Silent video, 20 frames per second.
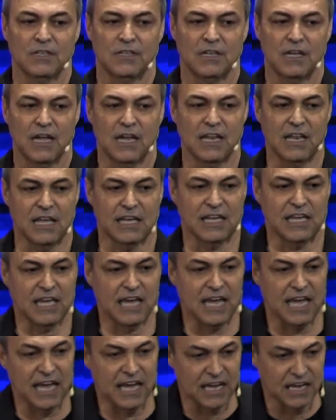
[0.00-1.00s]
And the
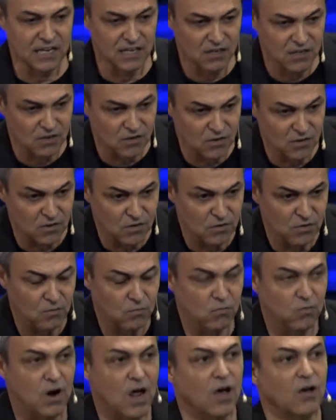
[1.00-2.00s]
king
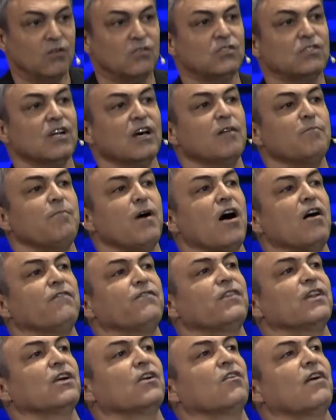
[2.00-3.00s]
rose up off
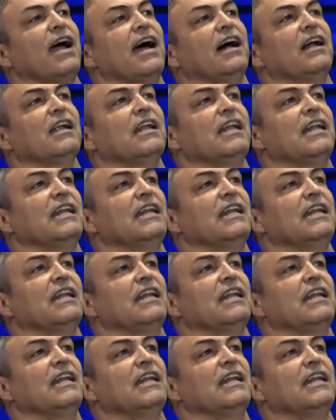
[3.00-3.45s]
the ground,